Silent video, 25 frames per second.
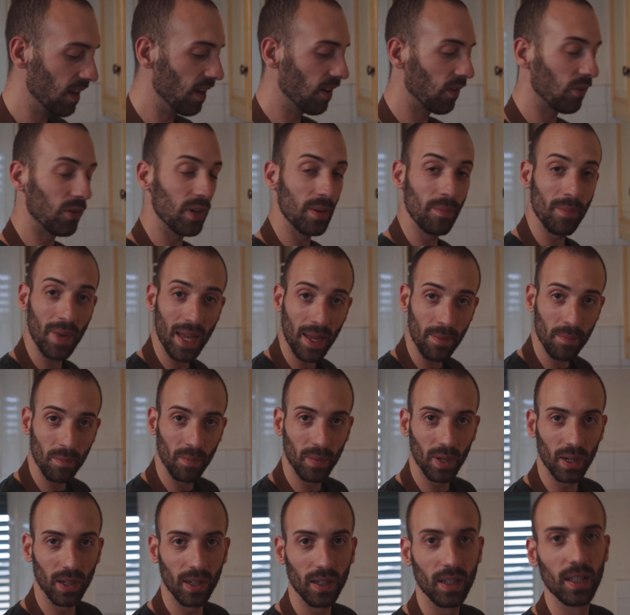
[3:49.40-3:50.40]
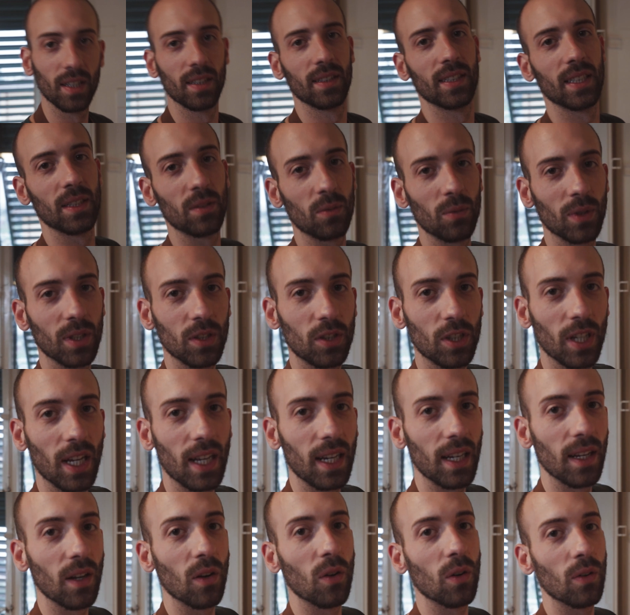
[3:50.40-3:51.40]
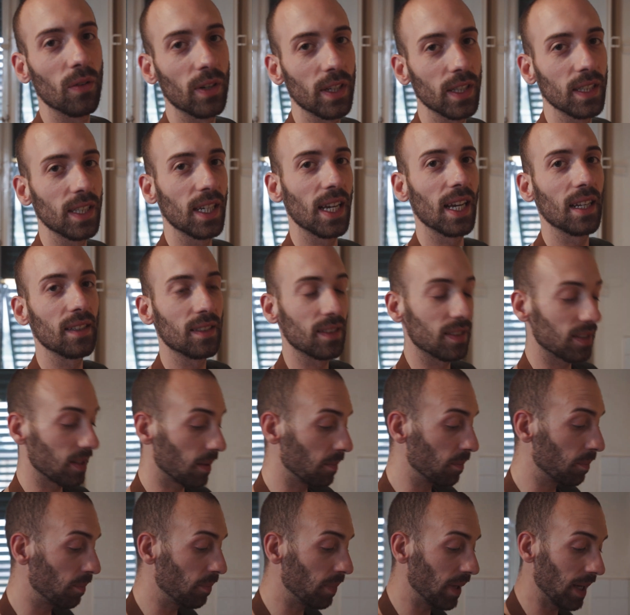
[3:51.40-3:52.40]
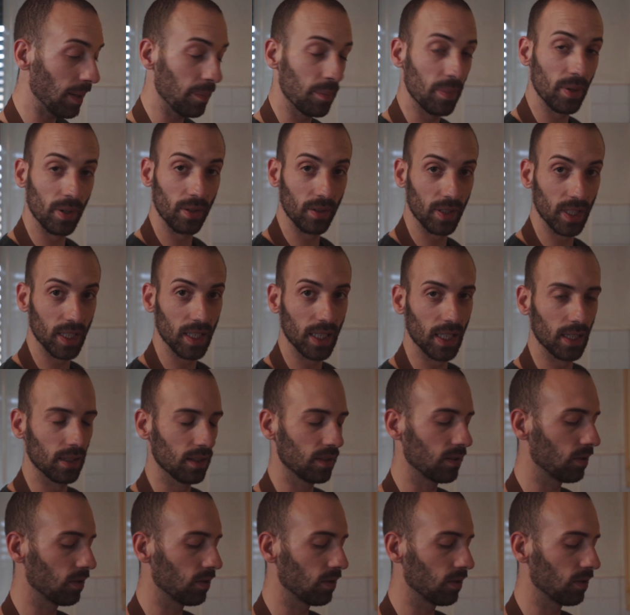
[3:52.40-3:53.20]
Remember that guanciale already has some pepper in it.